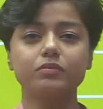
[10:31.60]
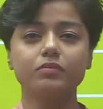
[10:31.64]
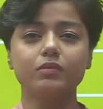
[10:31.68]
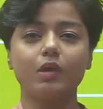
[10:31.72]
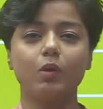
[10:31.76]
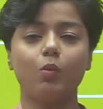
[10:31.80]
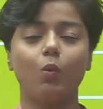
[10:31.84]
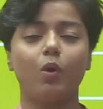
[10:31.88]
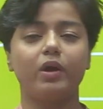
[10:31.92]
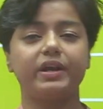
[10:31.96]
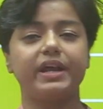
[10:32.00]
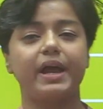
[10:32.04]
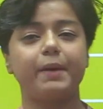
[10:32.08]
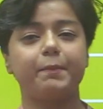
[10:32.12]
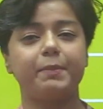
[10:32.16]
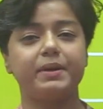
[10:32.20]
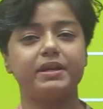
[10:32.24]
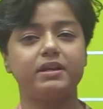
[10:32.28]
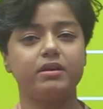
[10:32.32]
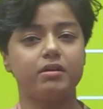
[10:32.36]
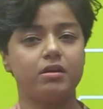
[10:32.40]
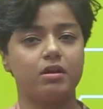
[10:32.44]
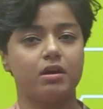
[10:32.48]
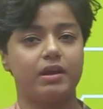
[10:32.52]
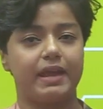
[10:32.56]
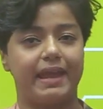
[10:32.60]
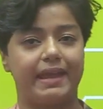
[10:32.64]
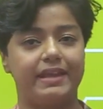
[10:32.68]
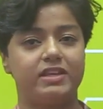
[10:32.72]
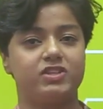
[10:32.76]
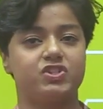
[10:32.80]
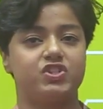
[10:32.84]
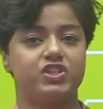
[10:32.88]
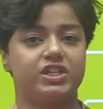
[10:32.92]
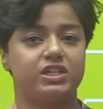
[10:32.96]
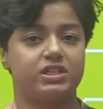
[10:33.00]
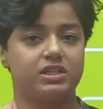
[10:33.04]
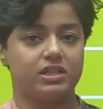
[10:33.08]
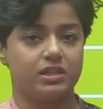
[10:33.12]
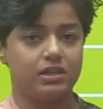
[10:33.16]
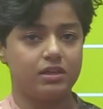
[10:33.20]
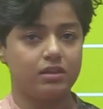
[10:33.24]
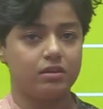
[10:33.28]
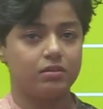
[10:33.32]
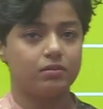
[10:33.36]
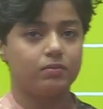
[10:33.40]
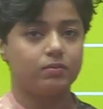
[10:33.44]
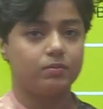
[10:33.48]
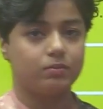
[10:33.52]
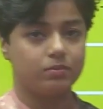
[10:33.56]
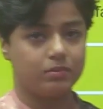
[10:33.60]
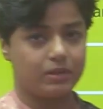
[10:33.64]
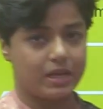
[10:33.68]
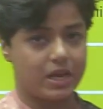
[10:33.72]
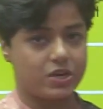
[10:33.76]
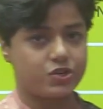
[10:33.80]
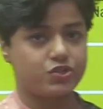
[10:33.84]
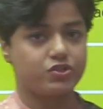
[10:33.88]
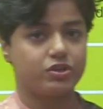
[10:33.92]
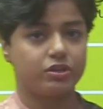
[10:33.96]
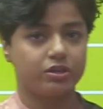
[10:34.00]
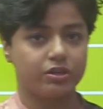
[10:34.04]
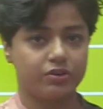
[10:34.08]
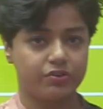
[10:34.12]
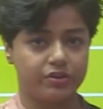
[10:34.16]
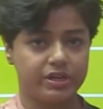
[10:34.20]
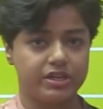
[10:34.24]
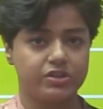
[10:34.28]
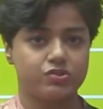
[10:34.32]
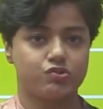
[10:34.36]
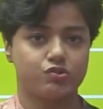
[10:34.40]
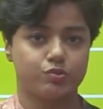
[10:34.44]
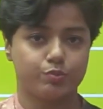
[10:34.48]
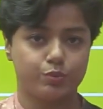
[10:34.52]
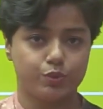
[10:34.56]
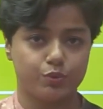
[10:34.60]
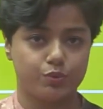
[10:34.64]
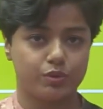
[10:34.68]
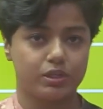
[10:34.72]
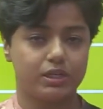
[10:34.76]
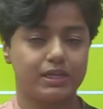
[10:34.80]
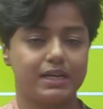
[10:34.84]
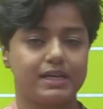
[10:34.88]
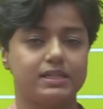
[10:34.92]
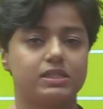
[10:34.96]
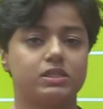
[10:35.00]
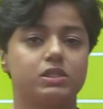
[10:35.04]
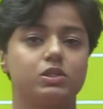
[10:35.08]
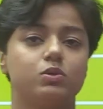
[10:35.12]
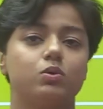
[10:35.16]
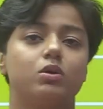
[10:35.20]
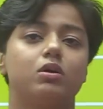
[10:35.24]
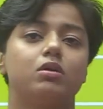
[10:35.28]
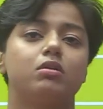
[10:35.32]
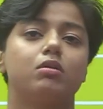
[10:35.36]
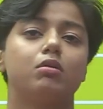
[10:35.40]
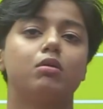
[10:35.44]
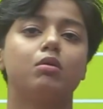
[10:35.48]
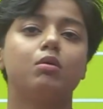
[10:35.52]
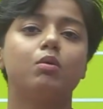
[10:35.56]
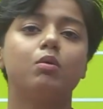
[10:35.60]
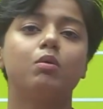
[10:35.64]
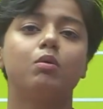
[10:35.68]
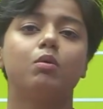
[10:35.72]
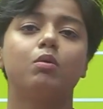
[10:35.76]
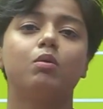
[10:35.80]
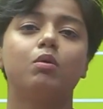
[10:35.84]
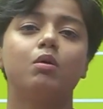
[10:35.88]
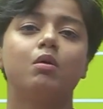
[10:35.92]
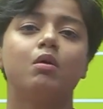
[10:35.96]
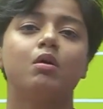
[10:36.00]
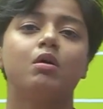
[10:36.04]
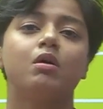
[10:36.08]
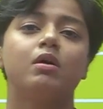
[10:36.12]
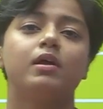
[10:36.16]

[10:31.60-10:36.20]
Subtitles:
what happened, NGT, National Green Tribunal, as you all know,